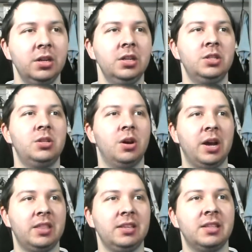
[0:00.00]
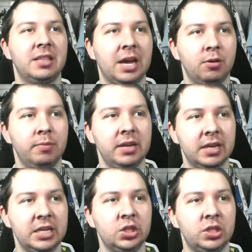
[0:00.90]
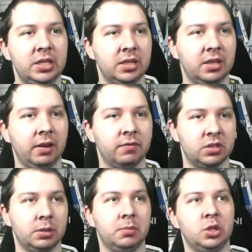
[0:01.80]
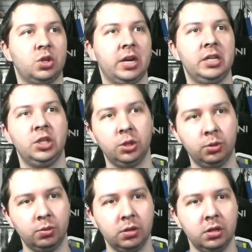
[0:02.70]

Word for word: So I think that that would be an interesting thing for someone to try and do.